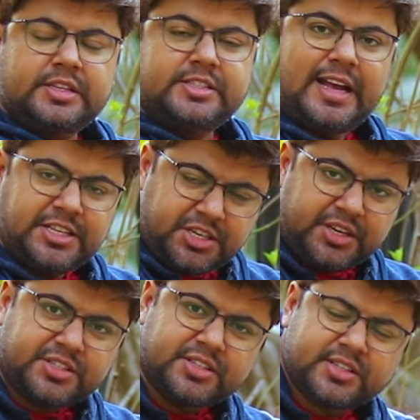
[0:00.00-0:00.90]

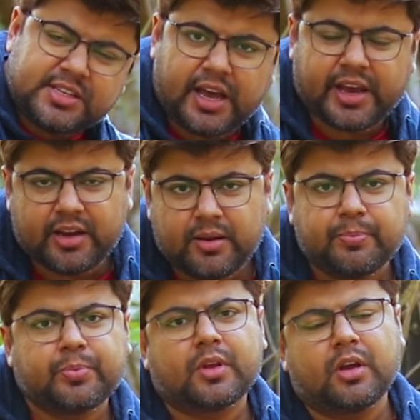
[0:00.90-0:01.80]
Sagittarius is a sign
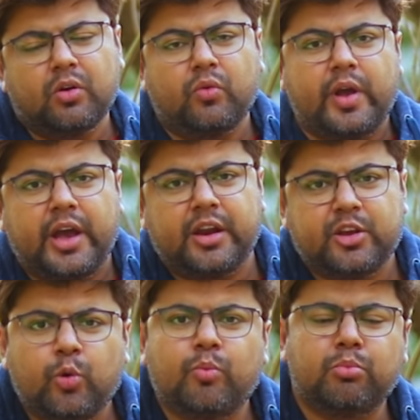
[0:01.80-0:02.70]
where
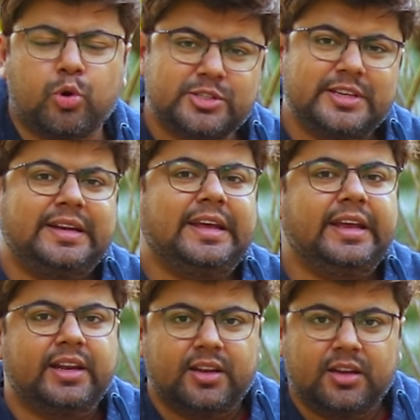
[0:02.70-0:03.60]
you mostly
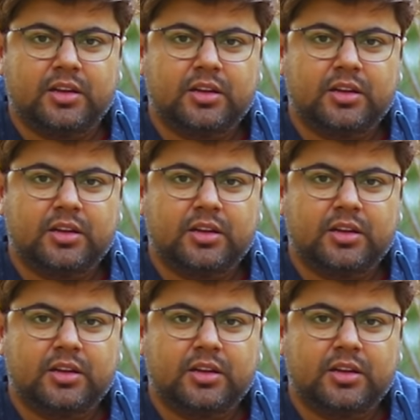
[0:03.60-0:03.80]
deal